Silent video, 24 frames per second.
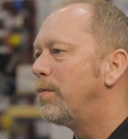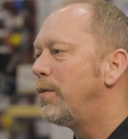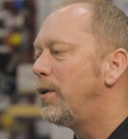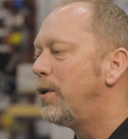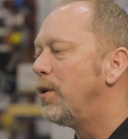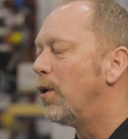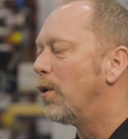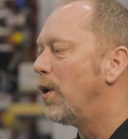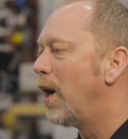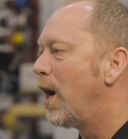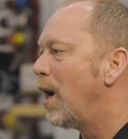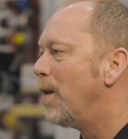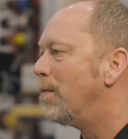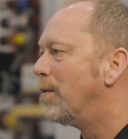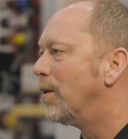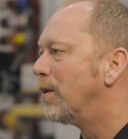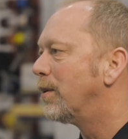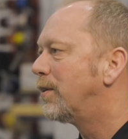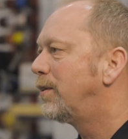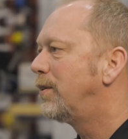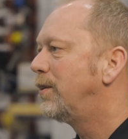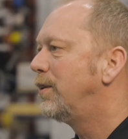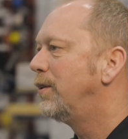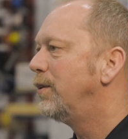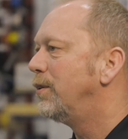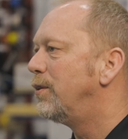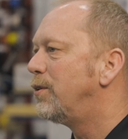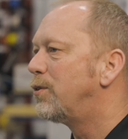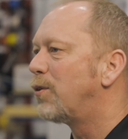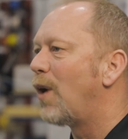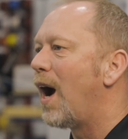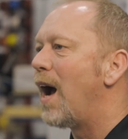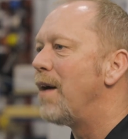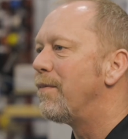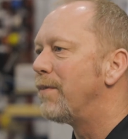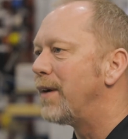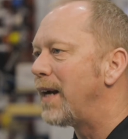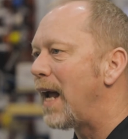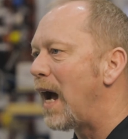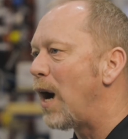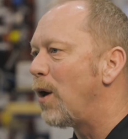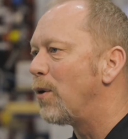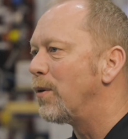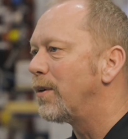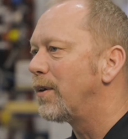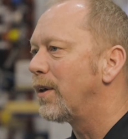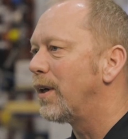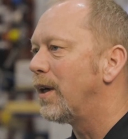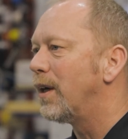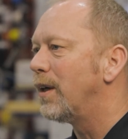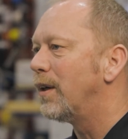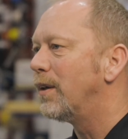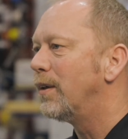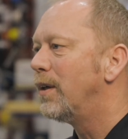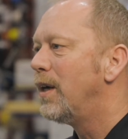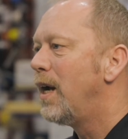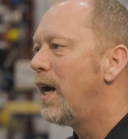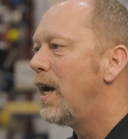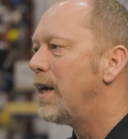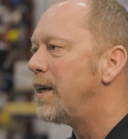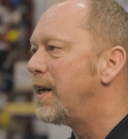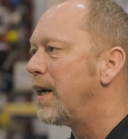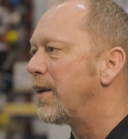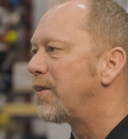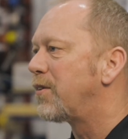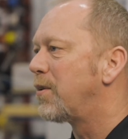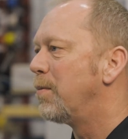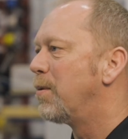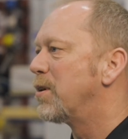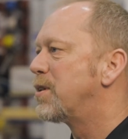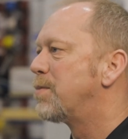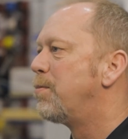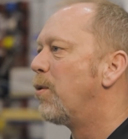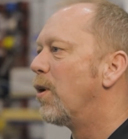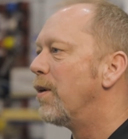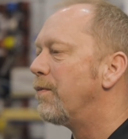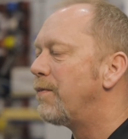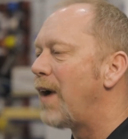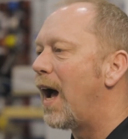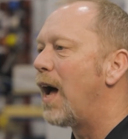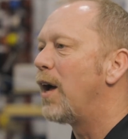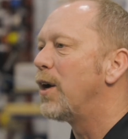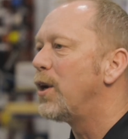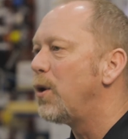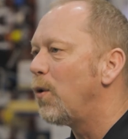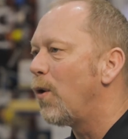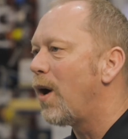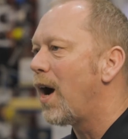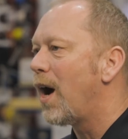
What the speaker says: you're able to drive it out and get so much more value